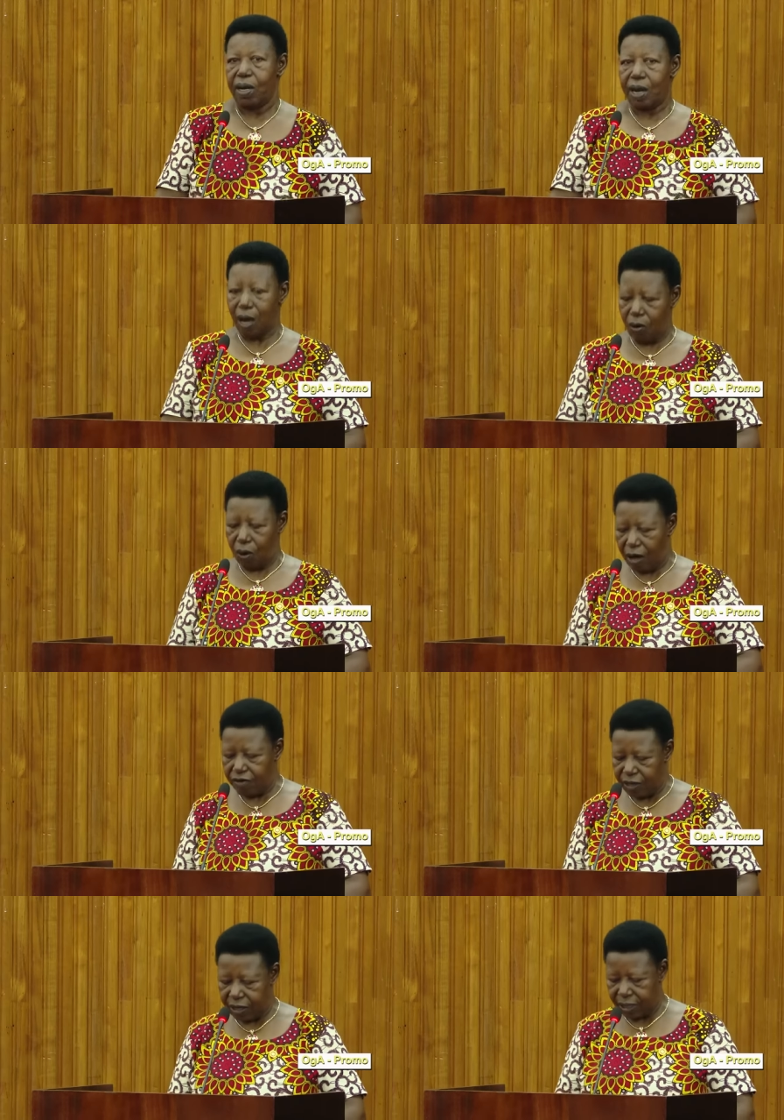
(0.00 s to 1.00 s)
Now,
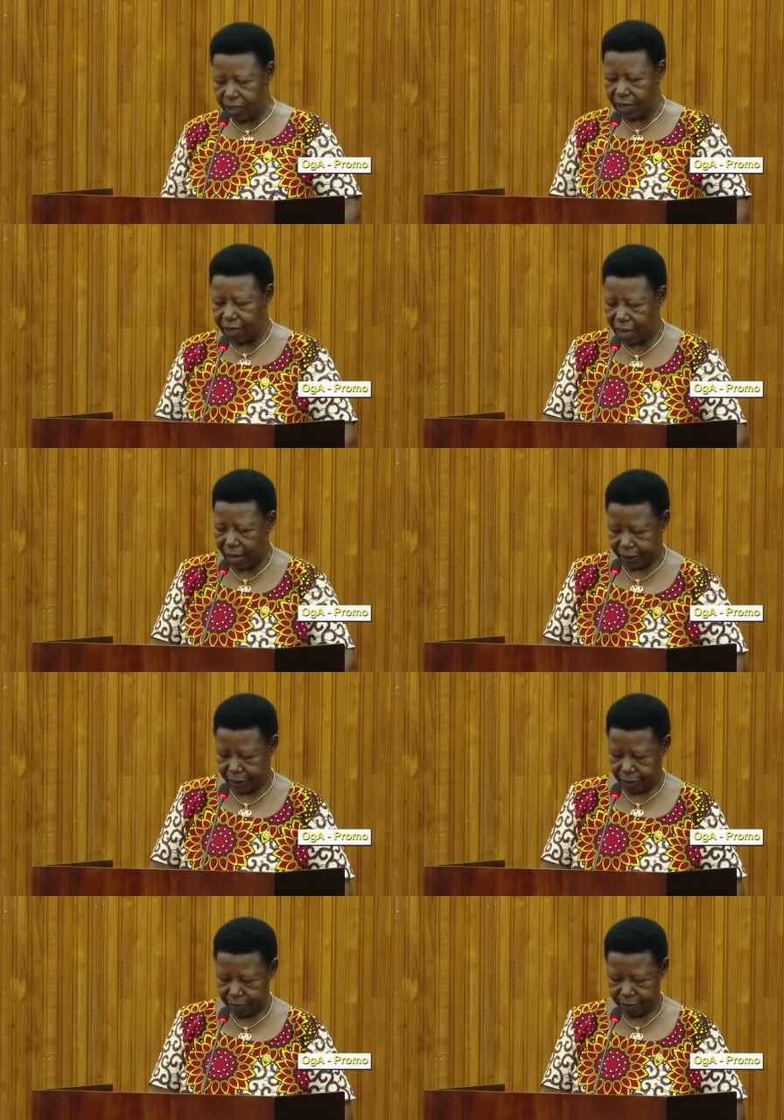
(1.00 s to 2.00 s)
having said
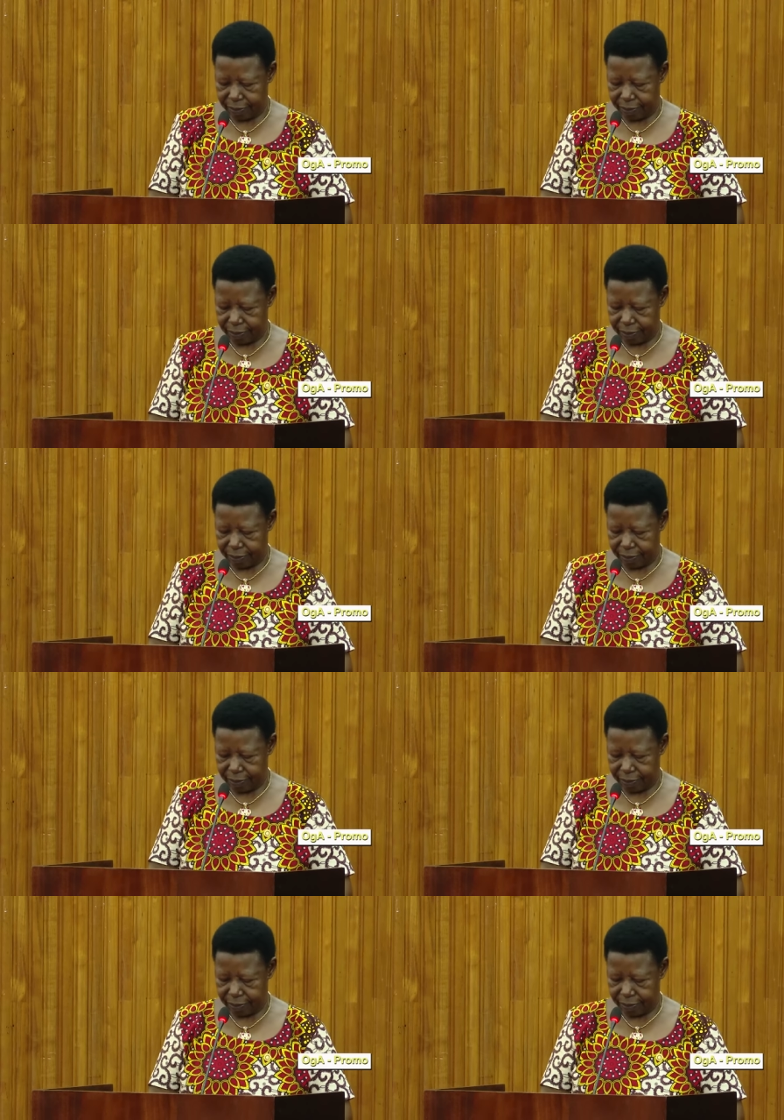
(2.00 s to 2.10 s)
that,